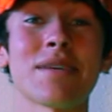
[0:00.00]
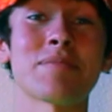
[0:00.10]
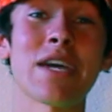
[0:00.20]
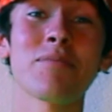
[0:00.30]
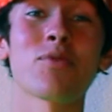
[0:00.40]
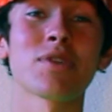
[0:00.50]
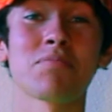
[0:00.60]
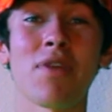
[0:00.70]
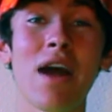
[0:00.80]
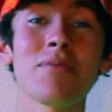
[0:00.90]
September was
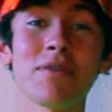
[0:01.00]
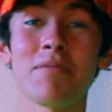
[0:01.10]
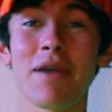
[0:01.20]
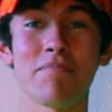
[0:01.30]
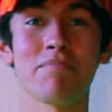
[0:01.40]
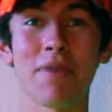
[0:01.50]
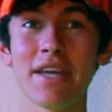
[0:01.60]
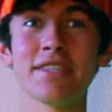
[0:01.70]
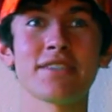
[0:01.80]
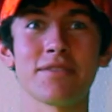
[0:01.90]
probably my
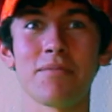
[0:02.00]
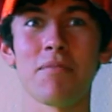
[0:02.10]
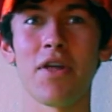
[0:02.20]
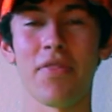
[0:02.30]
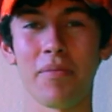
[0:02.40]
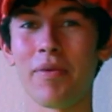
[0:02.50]
best month